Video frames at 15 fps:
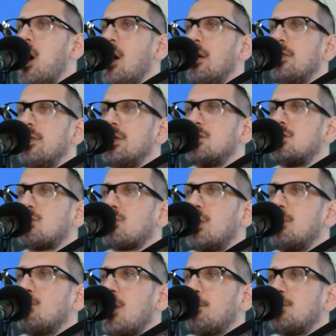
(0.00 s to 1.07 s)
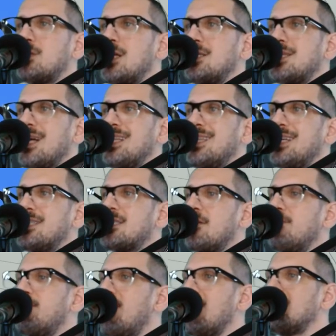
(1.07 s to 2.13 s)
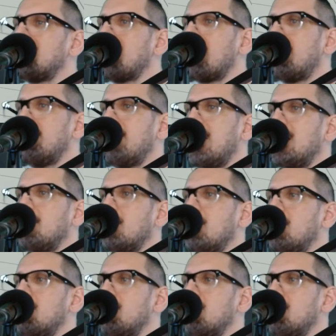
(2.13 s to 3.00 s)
This script represents a list of fonts that are available.